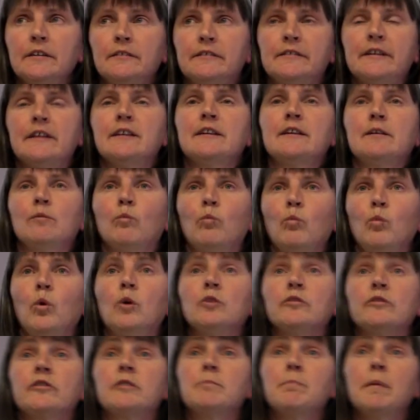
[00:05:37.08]
didn't
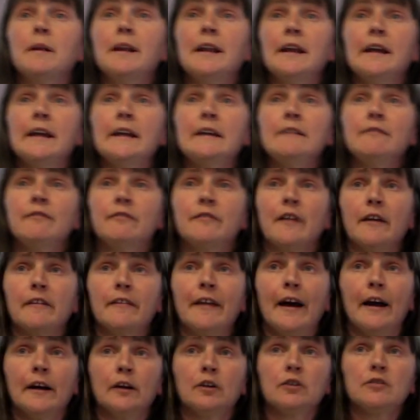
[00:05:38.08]
want to believe that
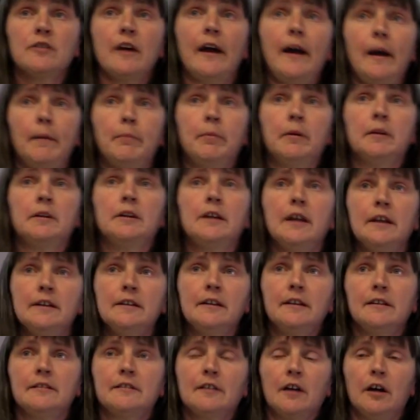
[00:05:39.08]
that could happen
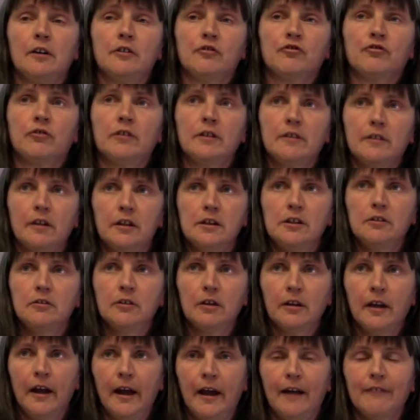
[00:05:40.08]
in this country, that you
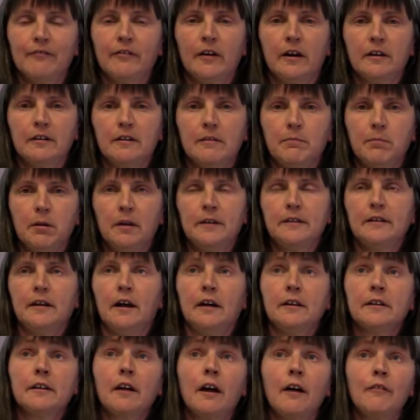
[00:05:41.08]
could have
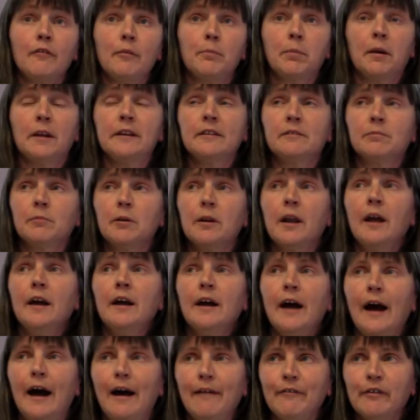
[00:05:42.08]
undercover policemen
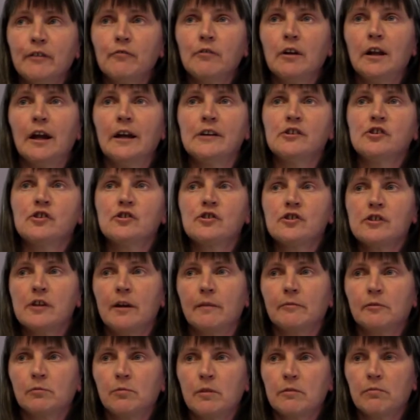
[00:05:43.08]
having
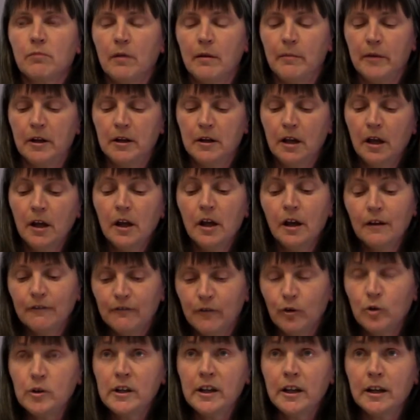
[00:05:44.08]
relationships with women
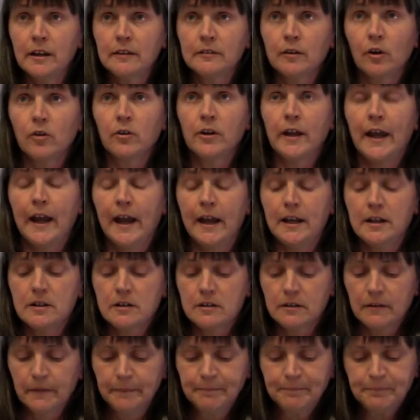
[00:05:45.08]
for years on
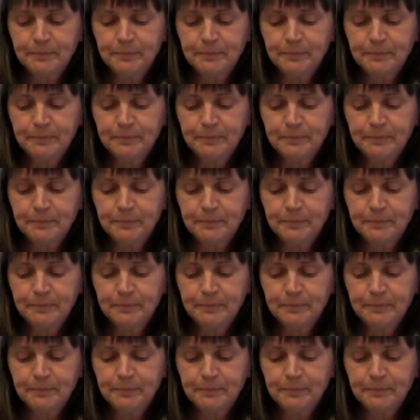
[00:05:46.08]
end.